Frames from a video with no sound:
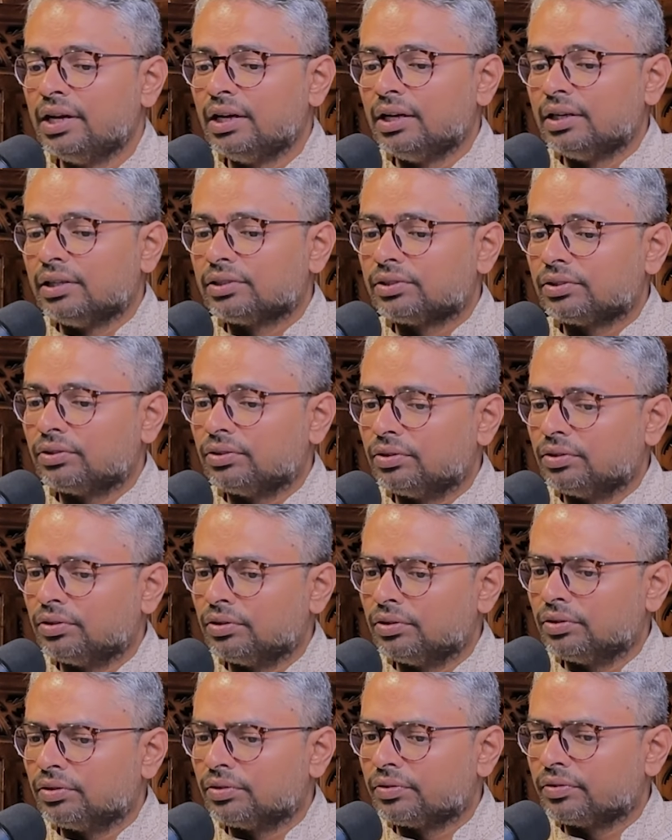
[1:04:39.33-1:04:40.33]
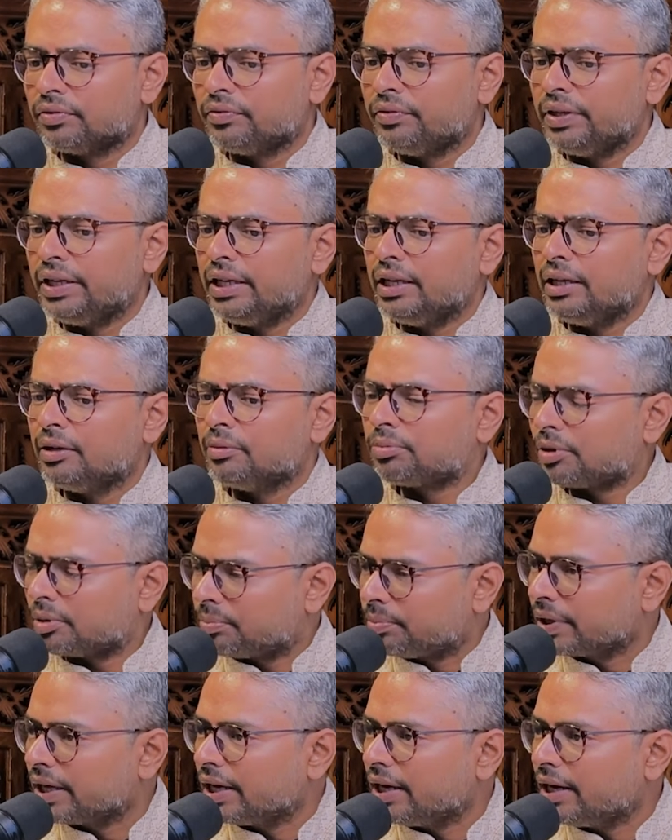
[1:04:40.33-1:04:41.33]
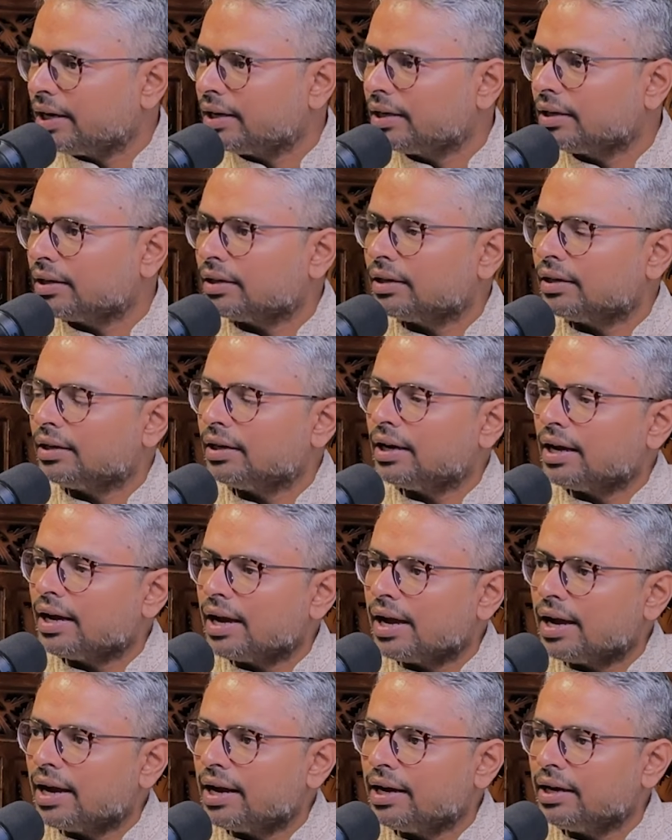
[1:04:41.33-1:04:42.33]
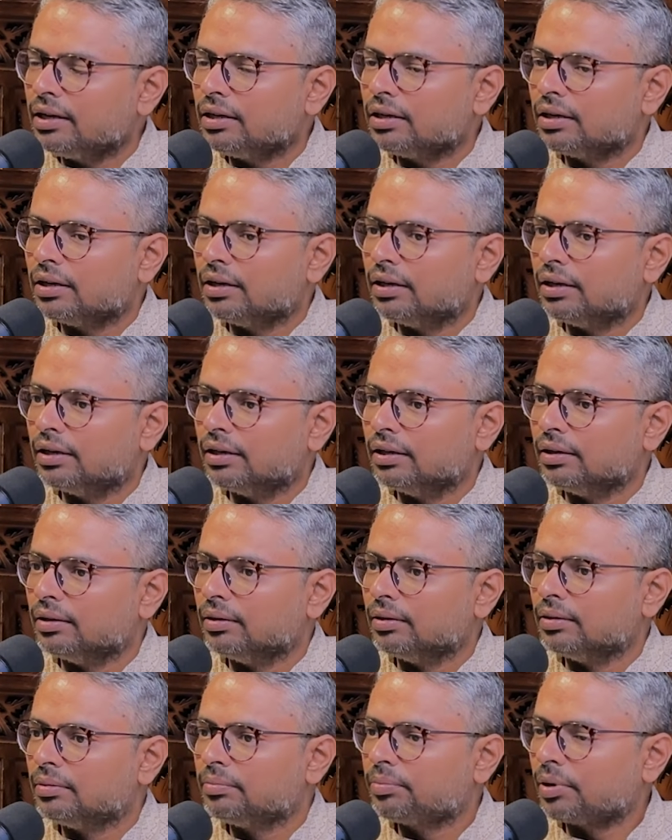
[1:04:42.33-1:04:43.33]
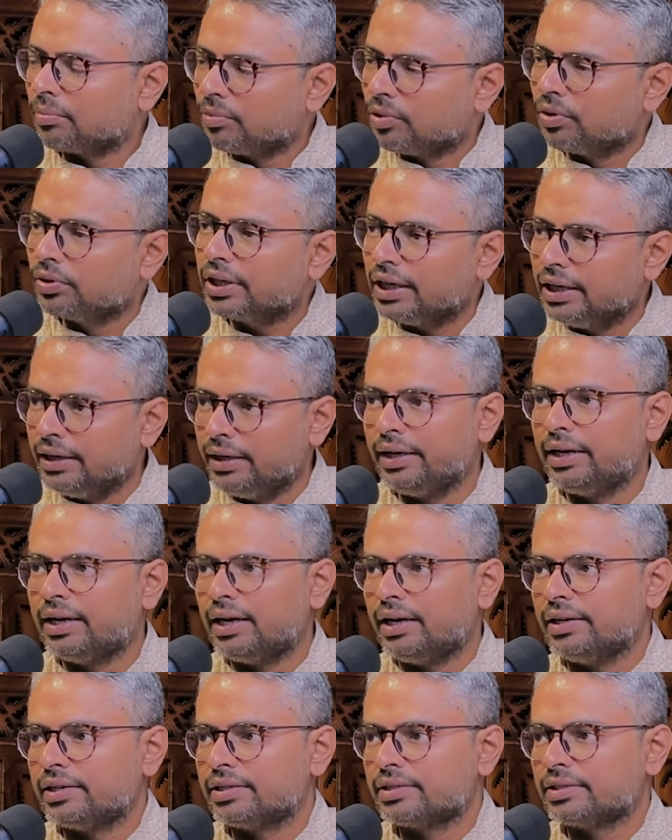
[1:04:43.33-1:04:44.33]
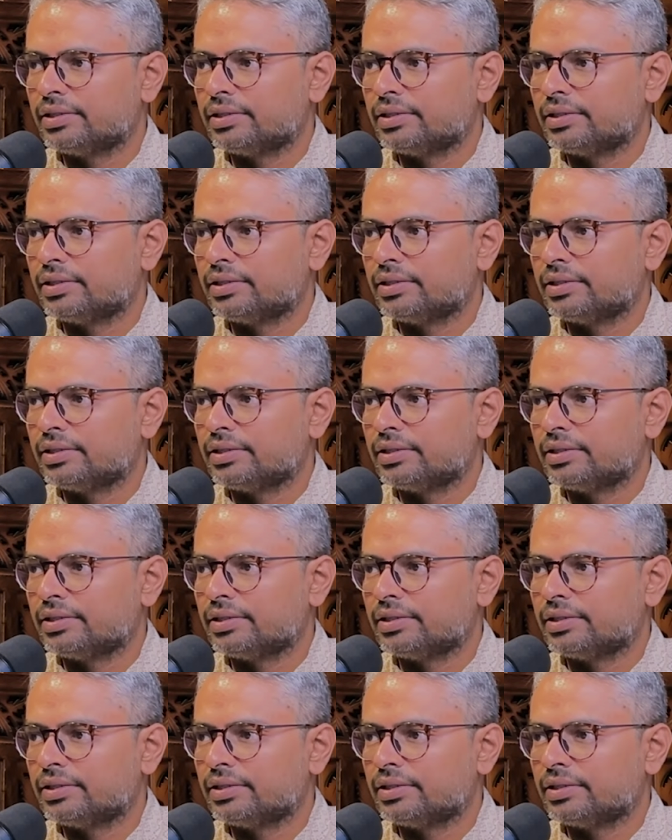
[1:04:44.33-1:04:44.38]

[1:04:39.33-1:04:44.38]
So we propagate and promote indie arts.